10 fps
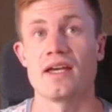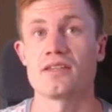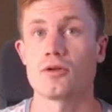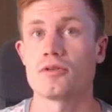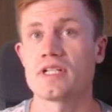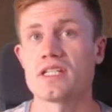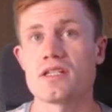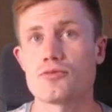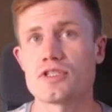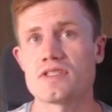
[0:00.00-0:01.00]
And already
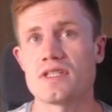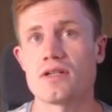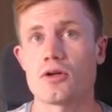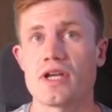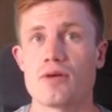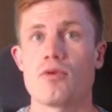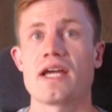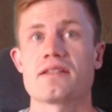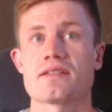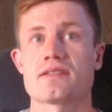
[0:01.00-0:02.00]
here we see, okay,
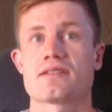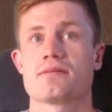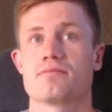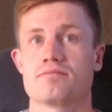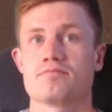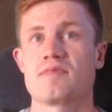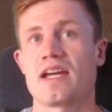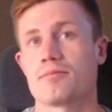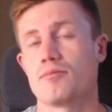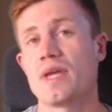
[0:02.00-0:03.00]
white is
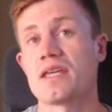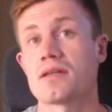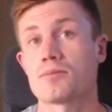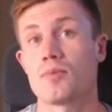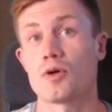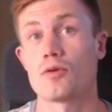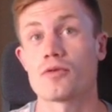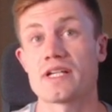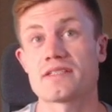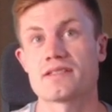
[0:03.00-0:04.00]
making
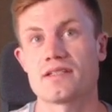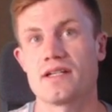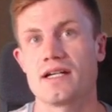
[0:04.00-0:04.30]
progress,